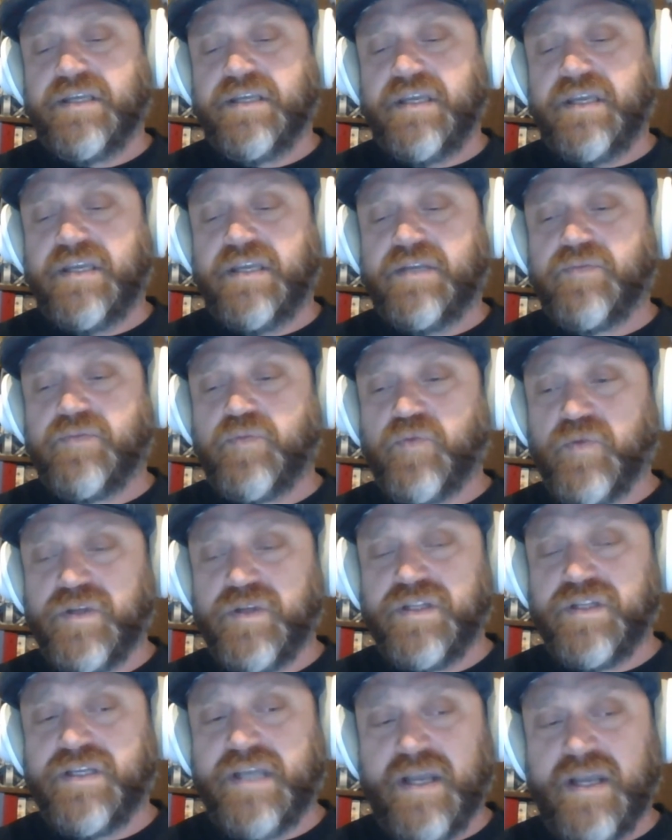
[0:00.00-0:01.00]
it
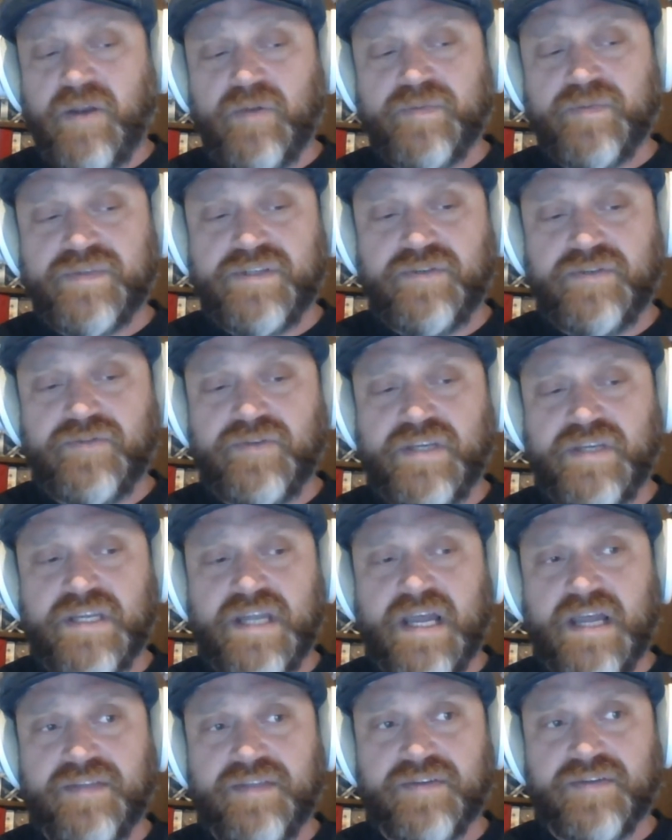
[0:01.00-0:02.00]
really helps you get
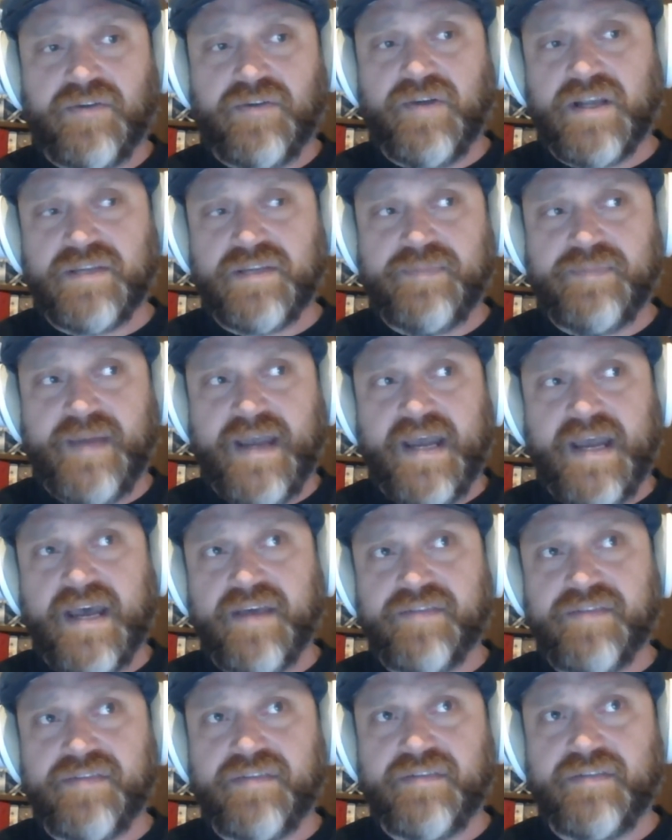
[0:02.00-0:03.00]
on the correct
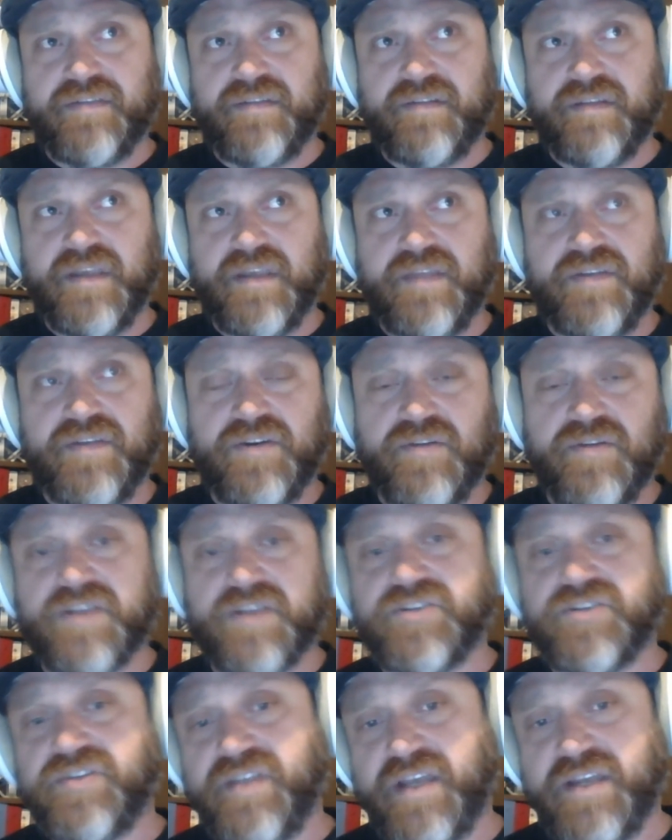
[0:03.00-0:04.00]
path in the
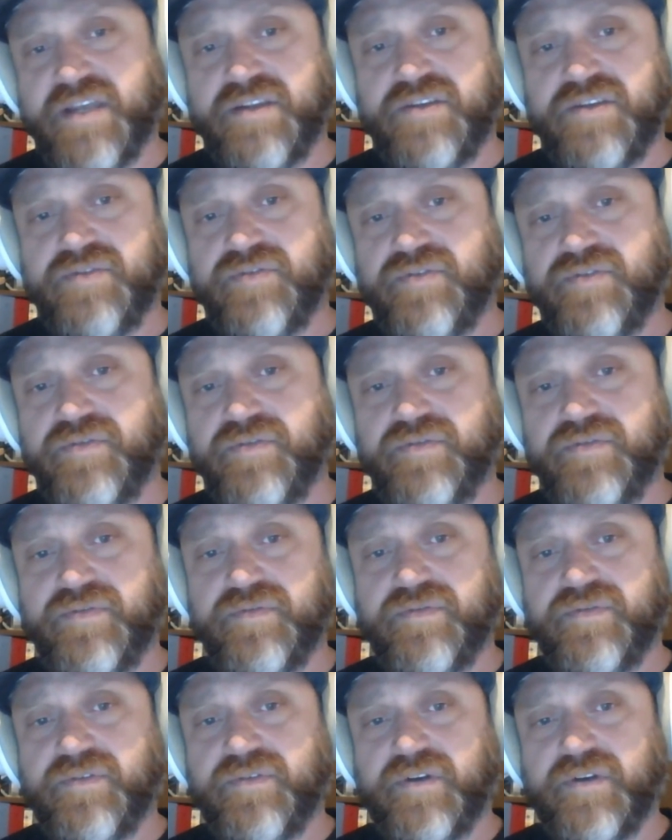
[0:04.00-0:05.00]
direction that you
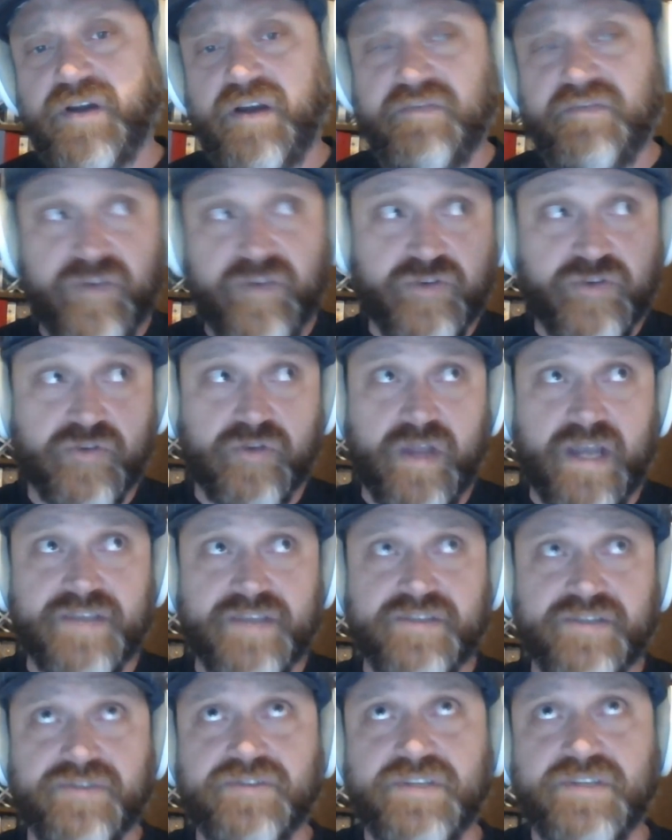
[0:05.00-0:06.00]
uh,
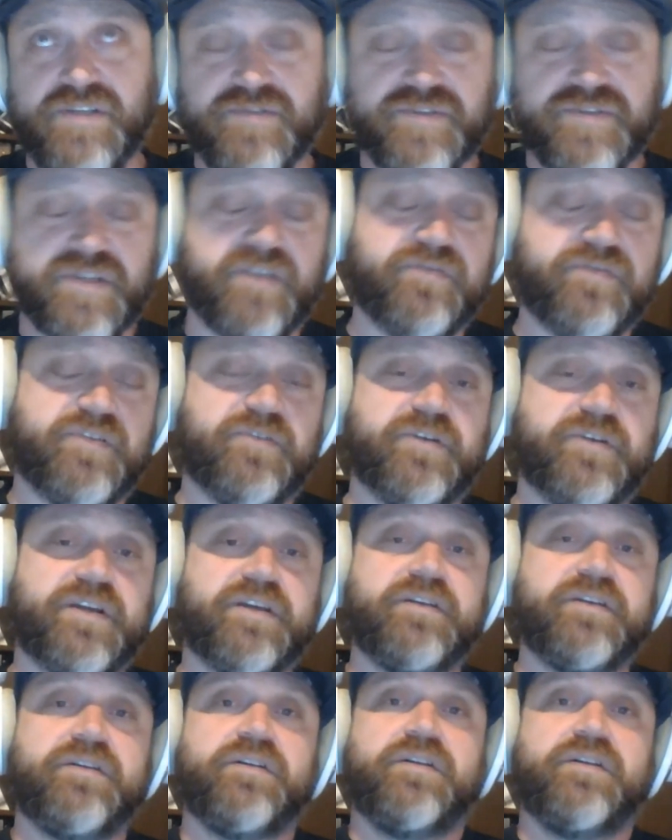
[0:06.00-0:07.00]
visualize you see yourself
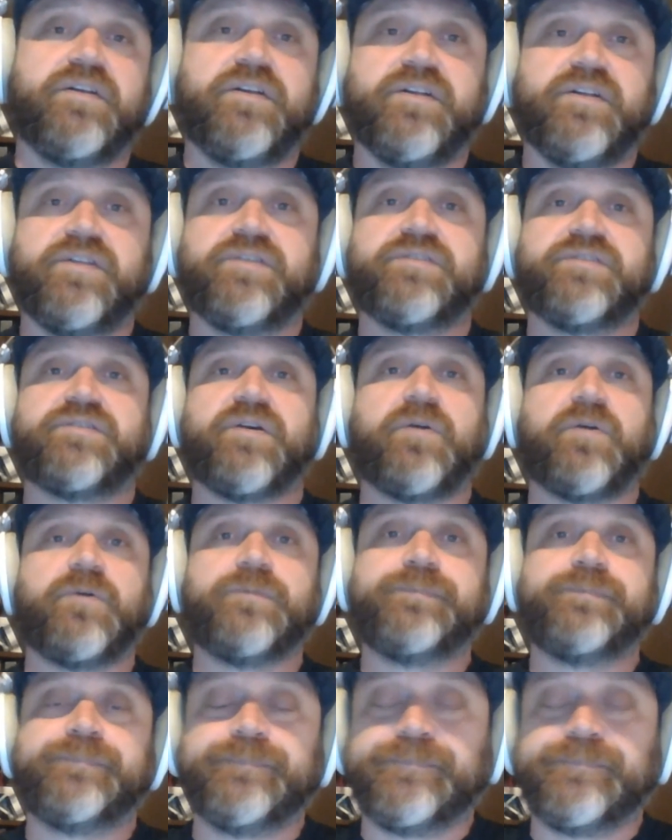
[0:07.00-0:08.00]
going.
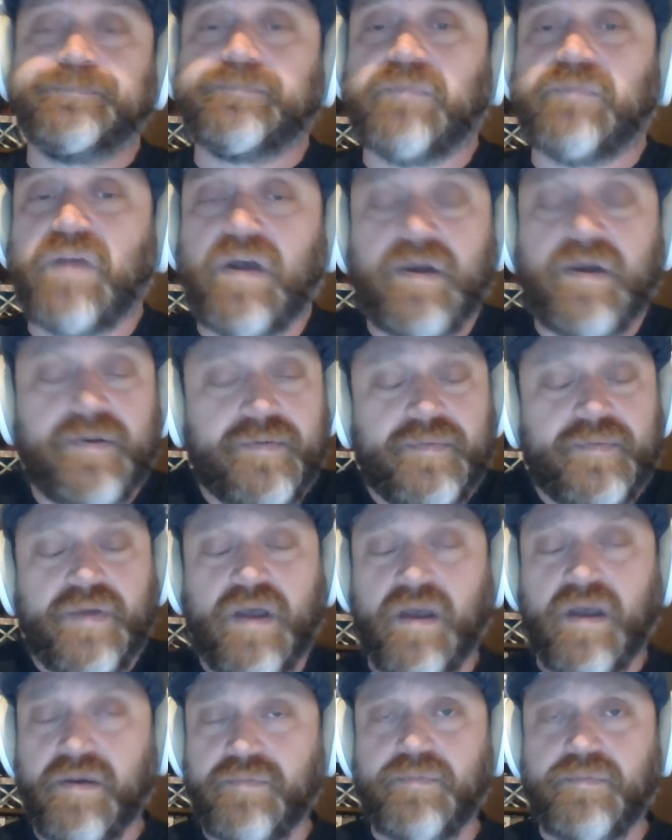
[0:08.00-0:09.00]
So,
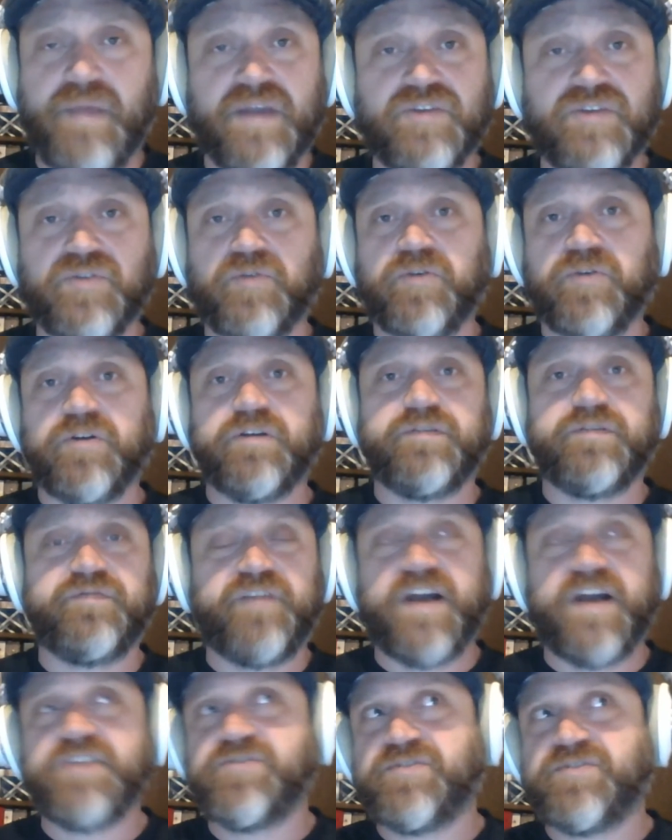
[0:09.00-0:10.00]
uh, mentor,
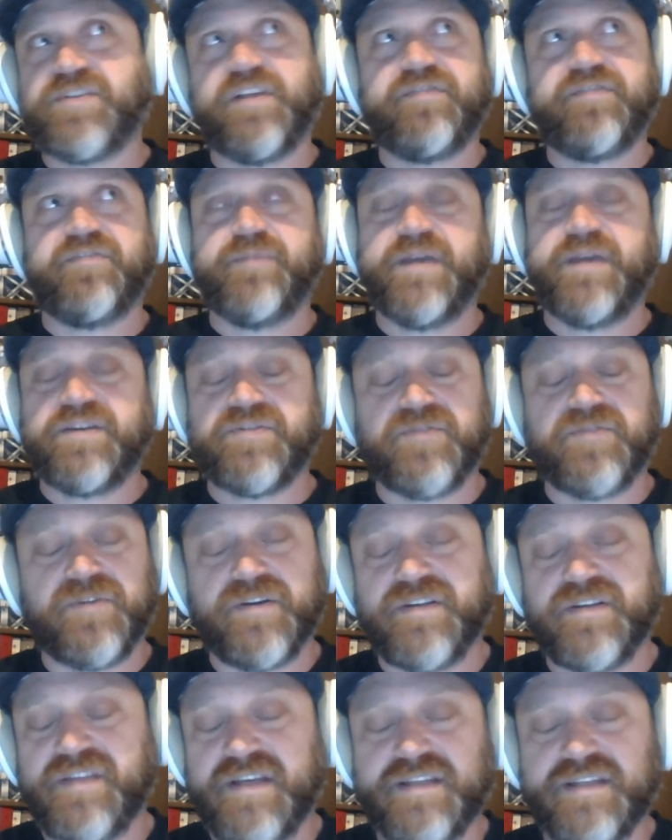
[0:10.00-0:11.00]
find yourself a
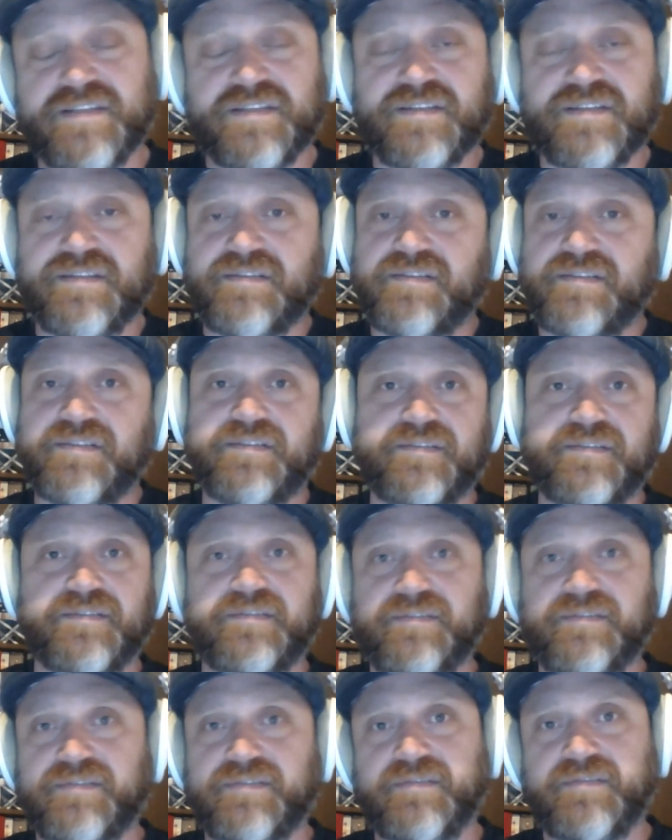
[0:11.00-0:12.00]
mentor. That's,
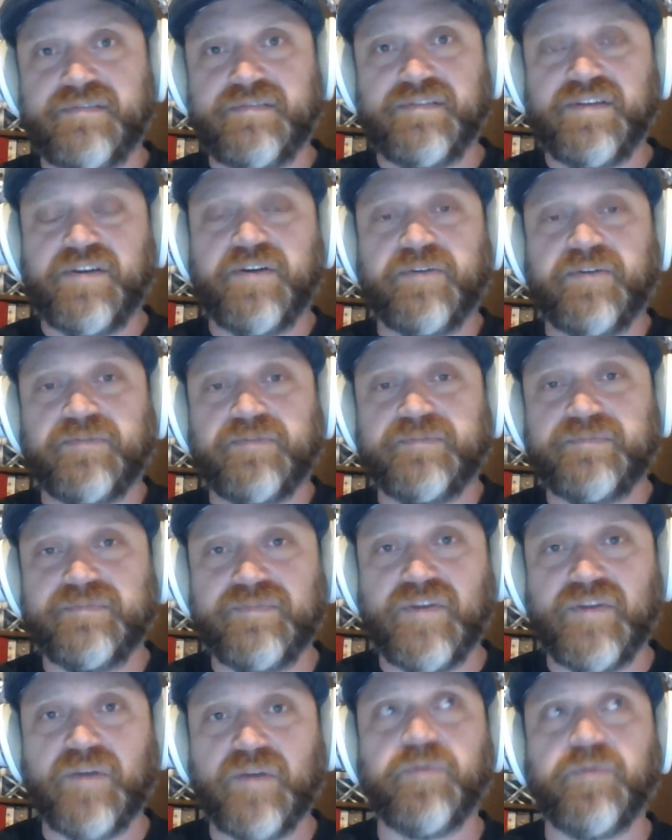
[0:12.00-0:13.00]
you know,
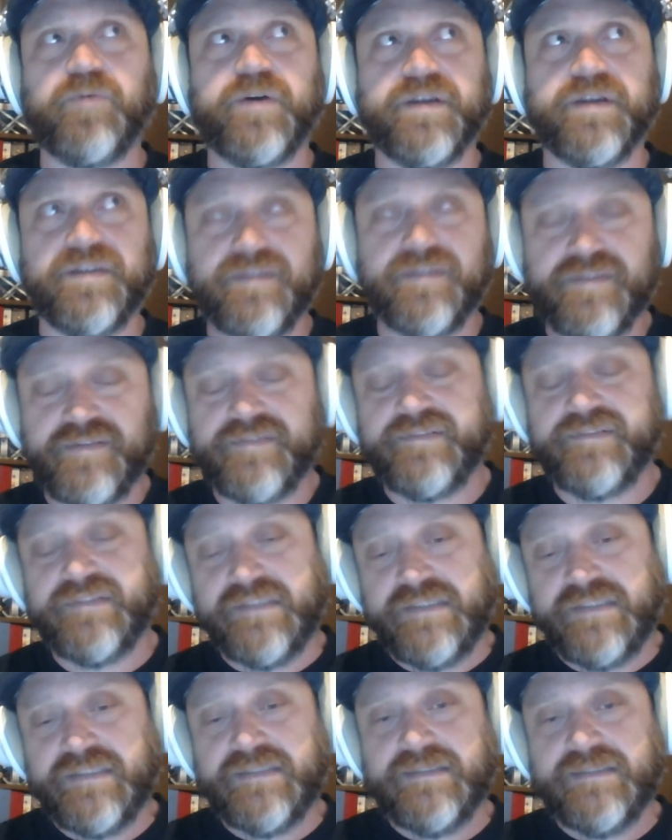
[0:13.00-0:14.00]
number one.
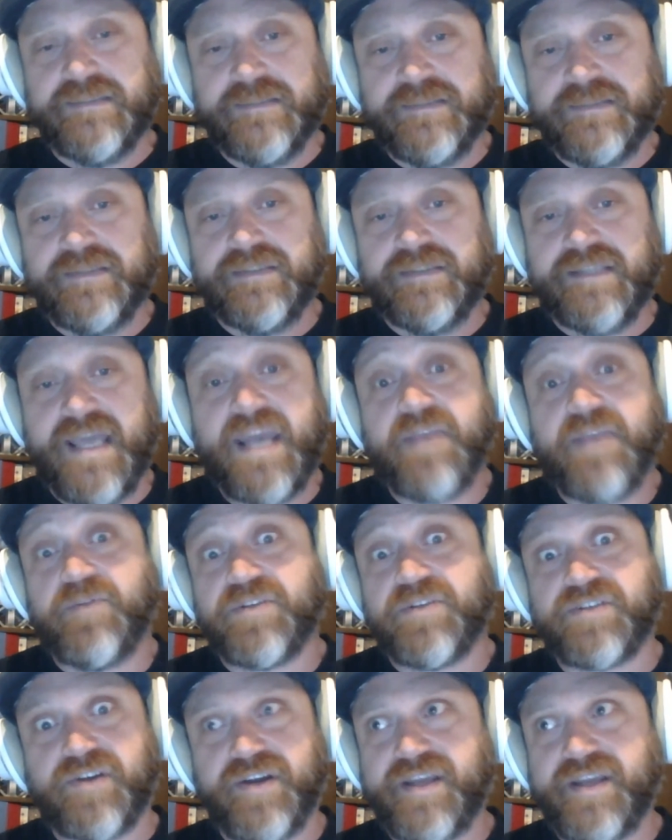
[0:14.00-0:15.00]
Anyone
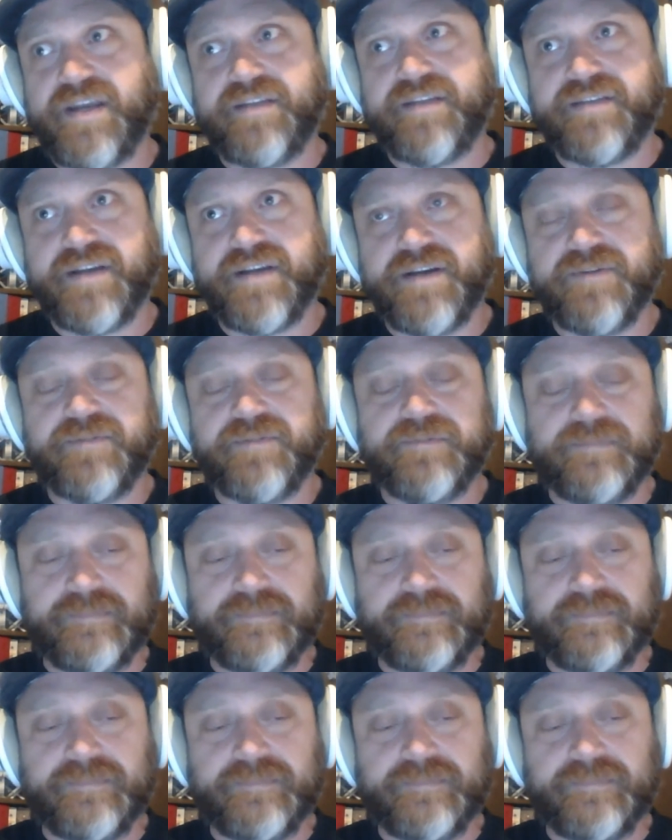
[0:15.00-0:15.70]
starting anything out.